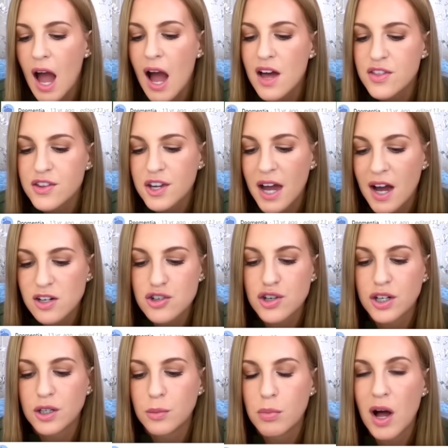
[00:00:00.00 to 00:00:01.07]
How
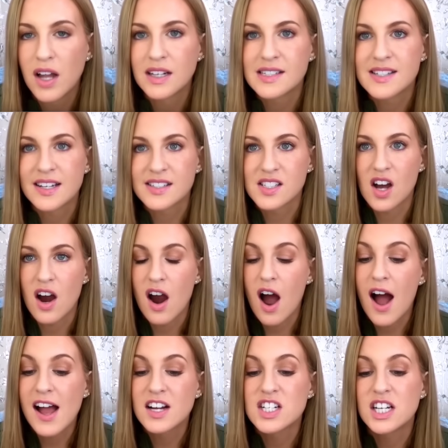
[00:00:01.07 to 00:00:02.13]
theatrical politics are.
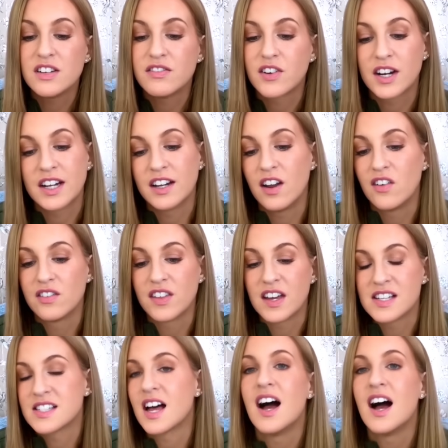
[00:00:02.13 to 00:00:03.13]
I actually freaking love this.